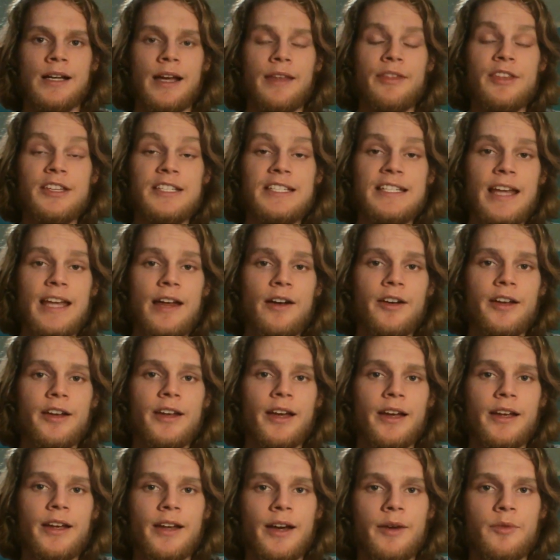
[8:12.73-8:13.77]
And then Saturday
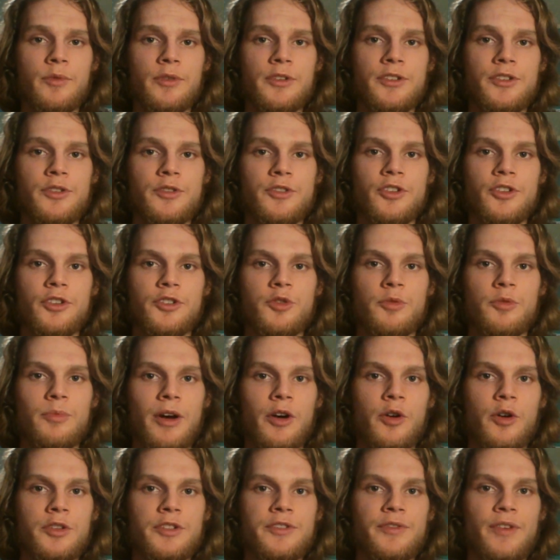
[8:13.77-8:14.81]
night, I went to church with
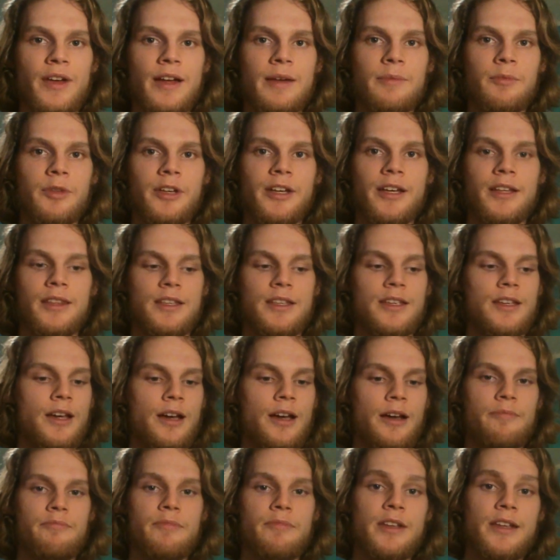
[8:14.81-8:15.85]
my host family at
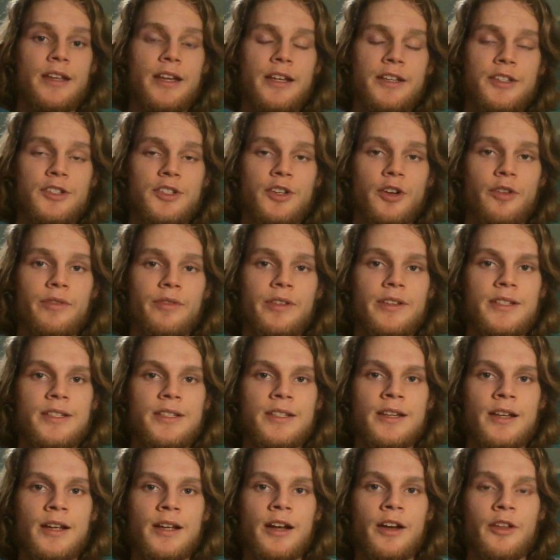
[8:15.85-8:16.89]
the midnight
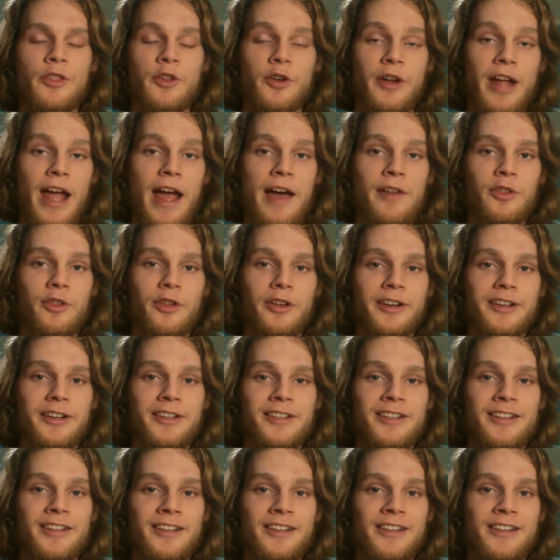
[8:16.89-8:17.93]
service. They're Catholic,
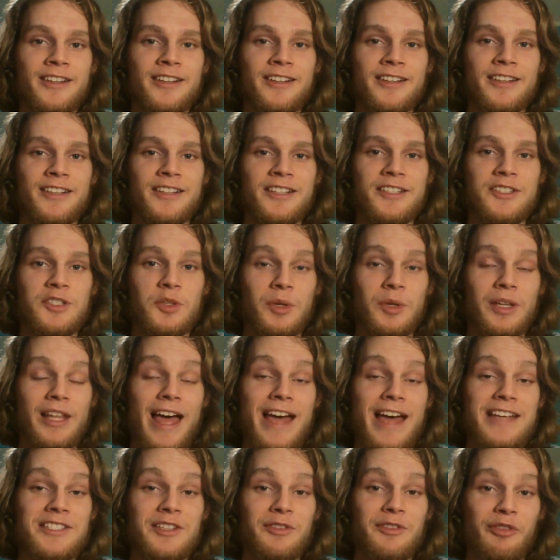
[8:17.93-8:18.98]
so it
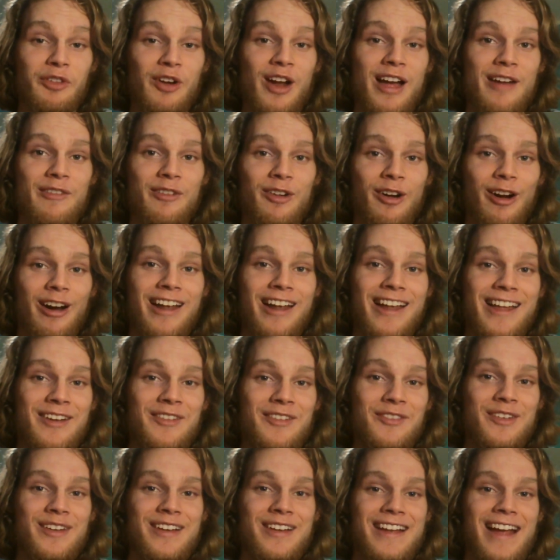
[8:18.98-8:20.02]
lasted forever.
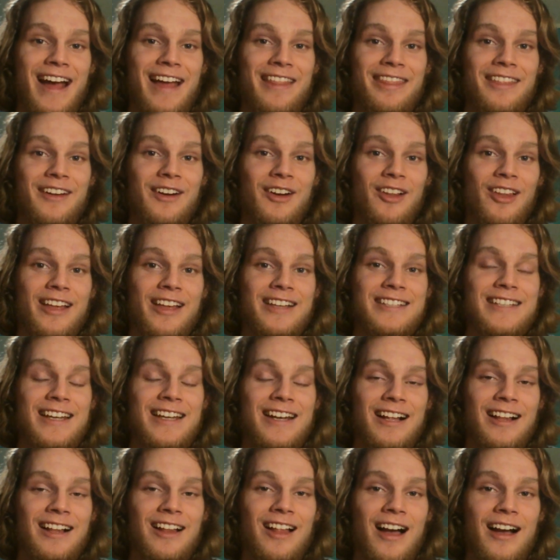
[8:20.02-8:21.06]
Got there at
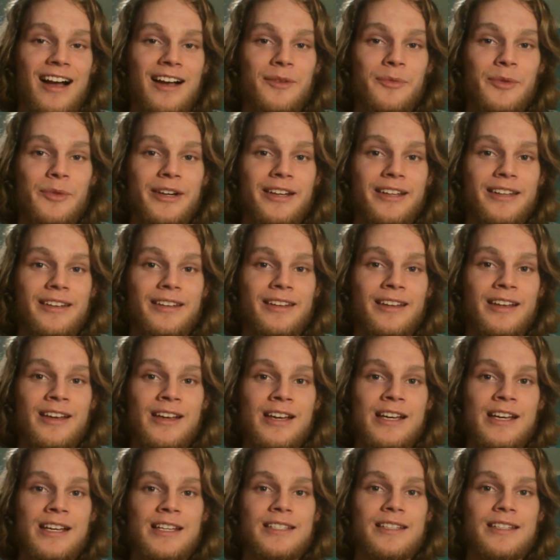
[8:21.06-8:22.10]
10 o'clock, and we didn't
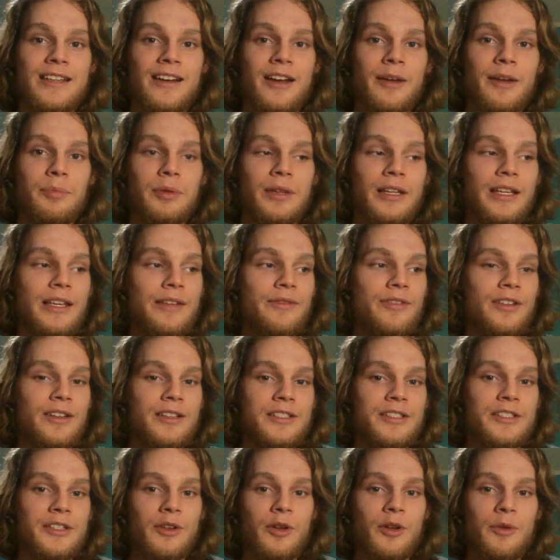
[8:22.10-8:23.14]
end up leaving
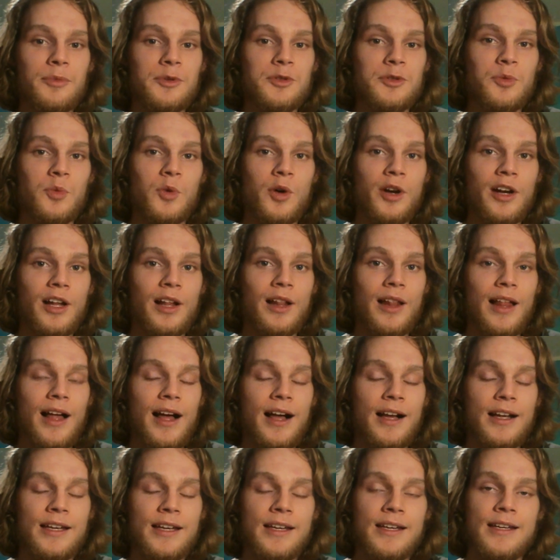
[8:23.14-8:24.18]
until almost 1
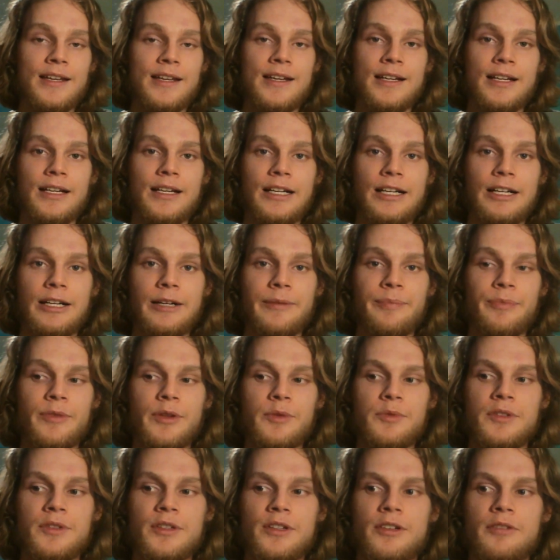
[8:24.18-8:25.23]
o'clock.
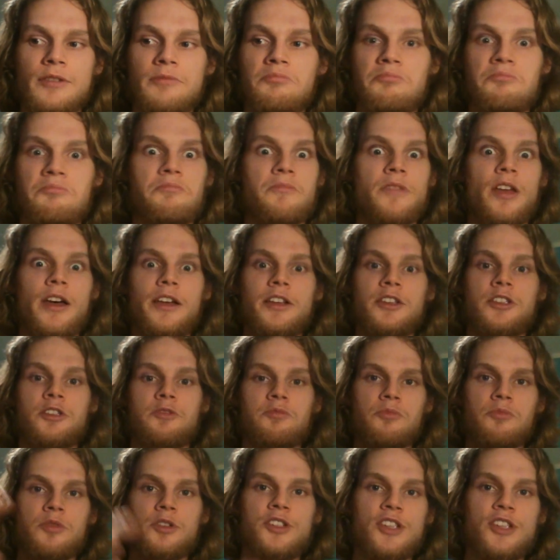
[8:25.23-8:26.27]
It was a
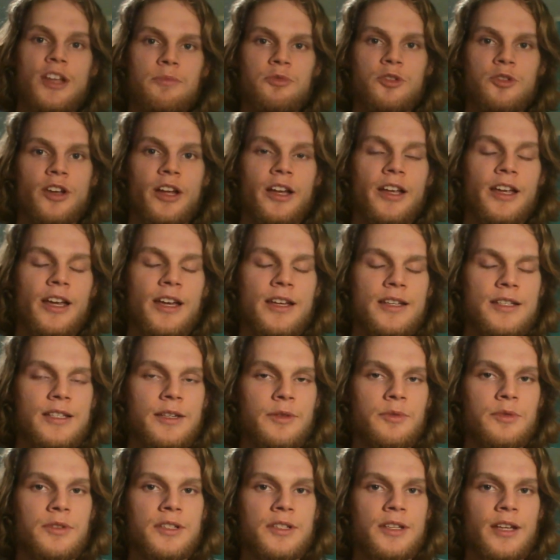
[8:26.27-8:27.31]
nice reception, I guess.
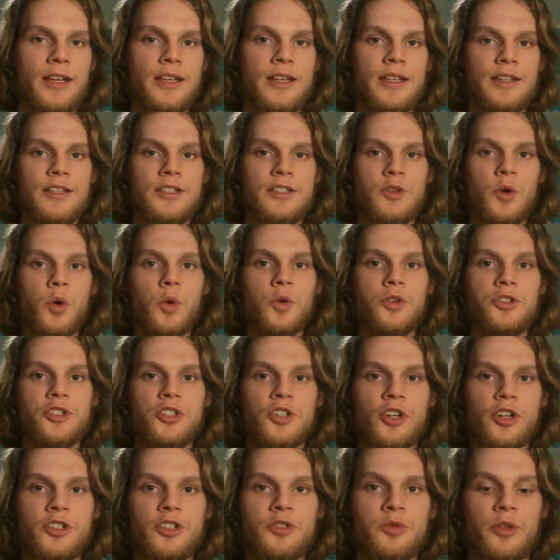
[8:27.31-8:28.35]
It was in this old
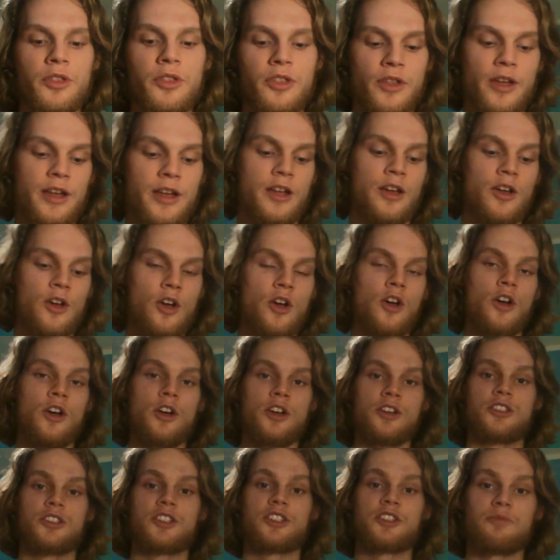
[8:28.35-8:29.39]
church with
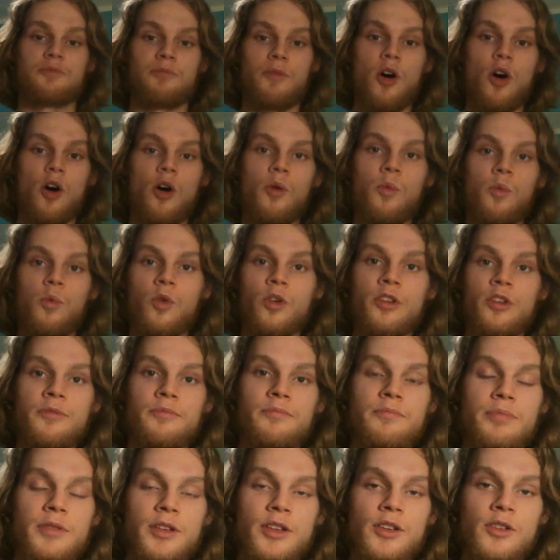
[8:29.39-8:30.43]
small
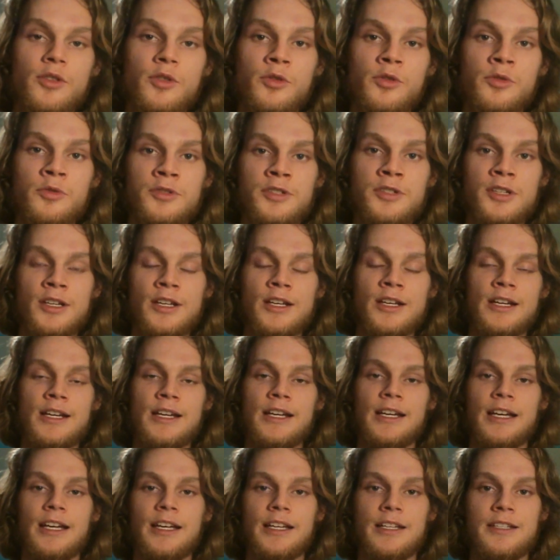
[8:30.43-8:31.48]
wooden pews,
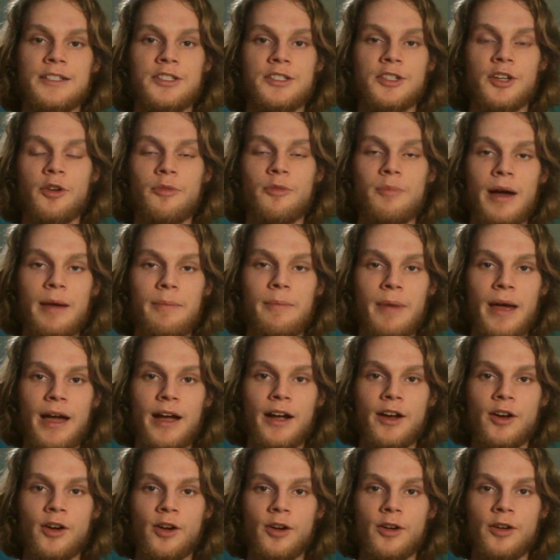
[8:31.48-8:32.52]
and so my
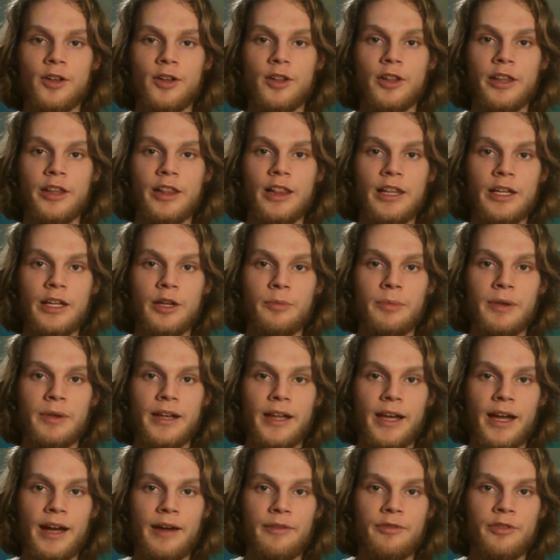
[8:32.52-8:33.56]
back hurt a little bit
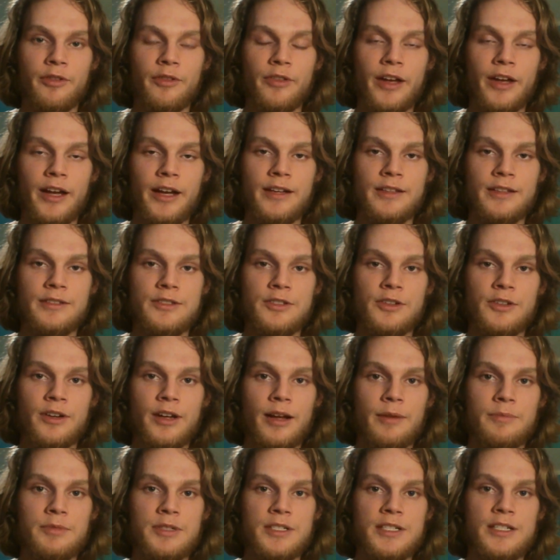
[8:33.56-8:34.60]
after that,
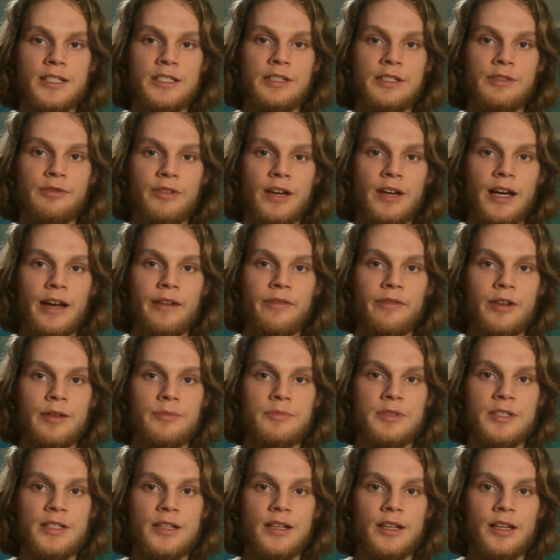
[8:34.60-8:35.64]
considering I'm 6'5" and
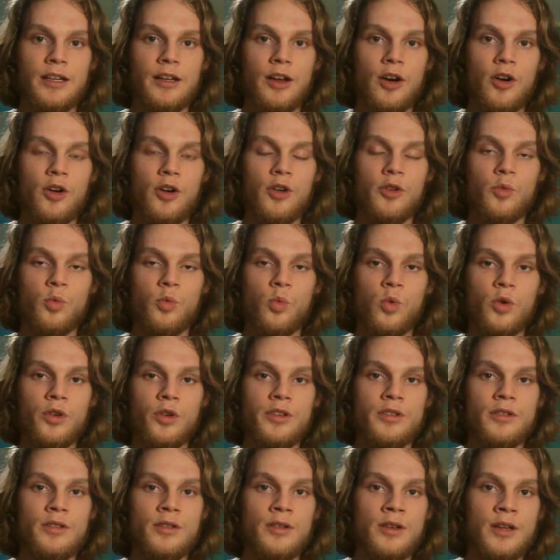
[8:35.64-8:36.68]
I'm sitting in a hard
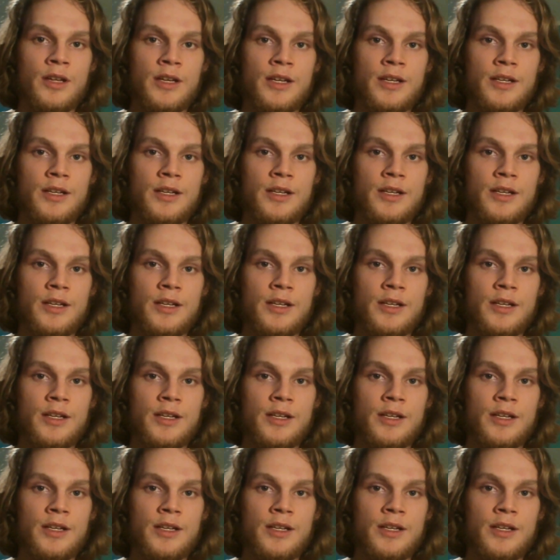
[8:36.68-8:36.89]
wooden,